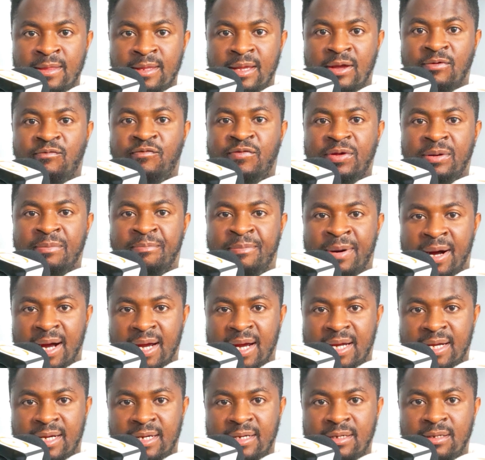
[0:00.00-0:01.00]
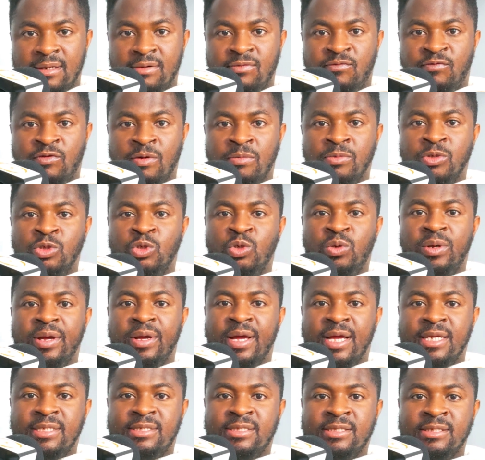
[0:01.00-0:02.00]
a feedback from
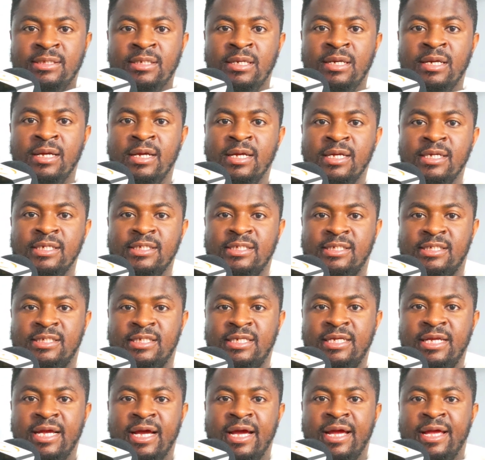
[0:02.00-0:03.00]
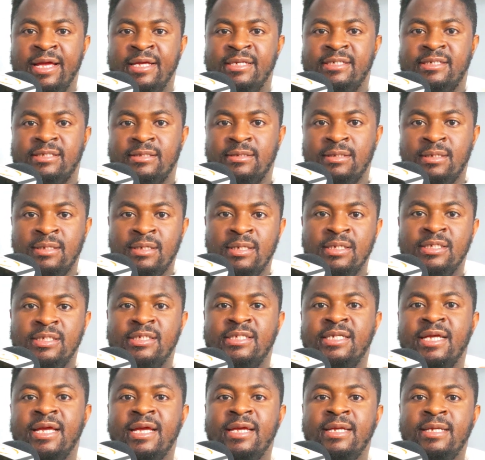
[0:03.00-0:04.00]
USCIS
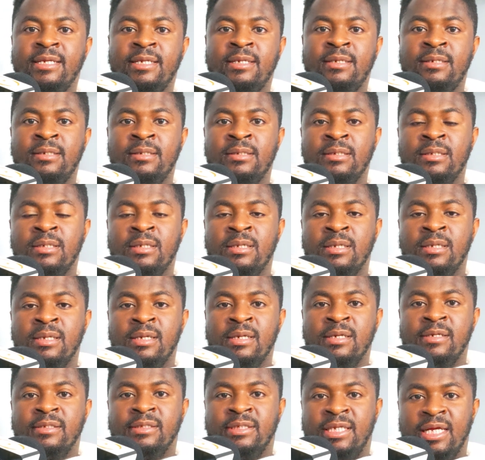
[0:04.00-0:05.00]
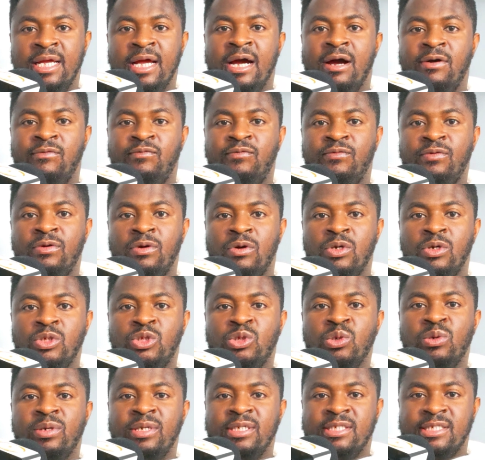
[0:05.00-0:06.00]
saying they have
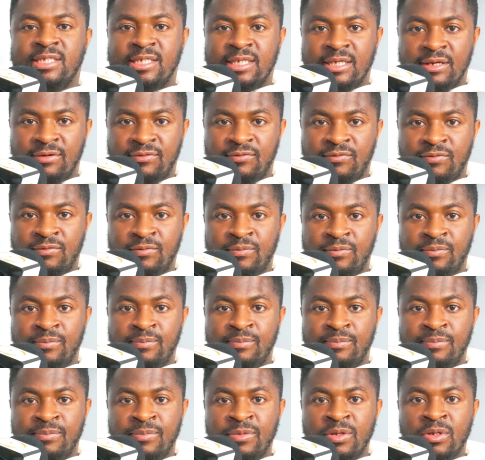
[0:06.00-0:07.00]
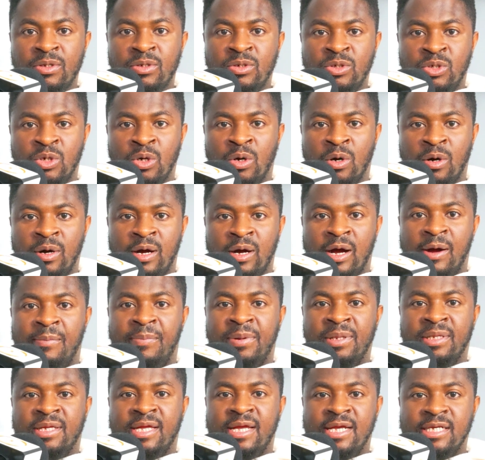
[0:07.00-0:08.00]
also received your
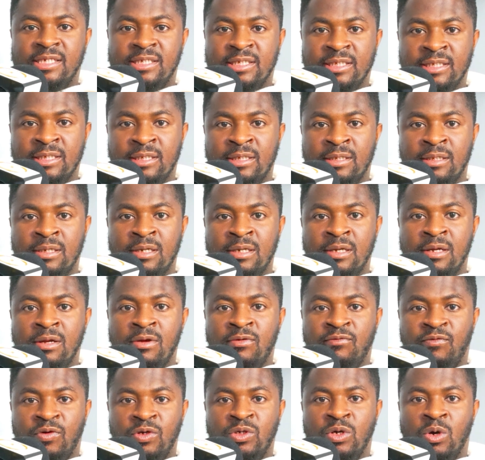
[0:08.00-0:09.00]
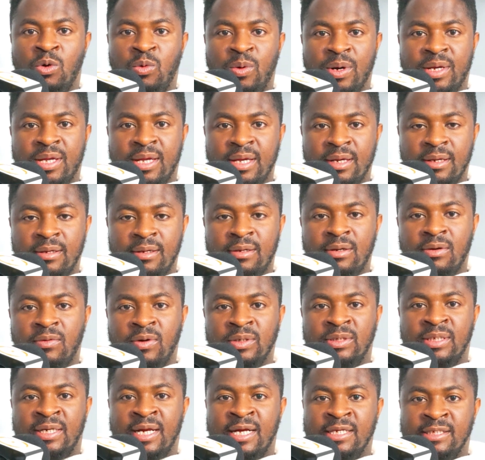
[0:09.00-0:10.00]
application for your working
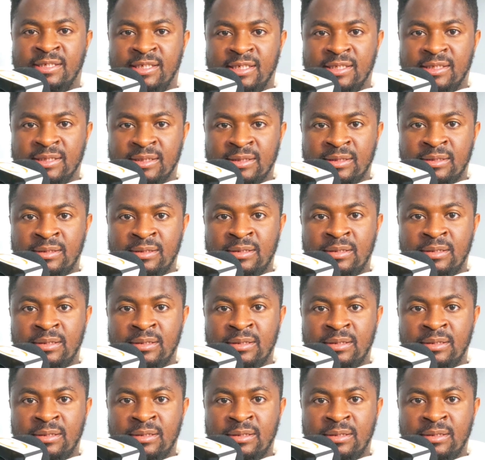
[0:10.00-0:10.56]
authorization.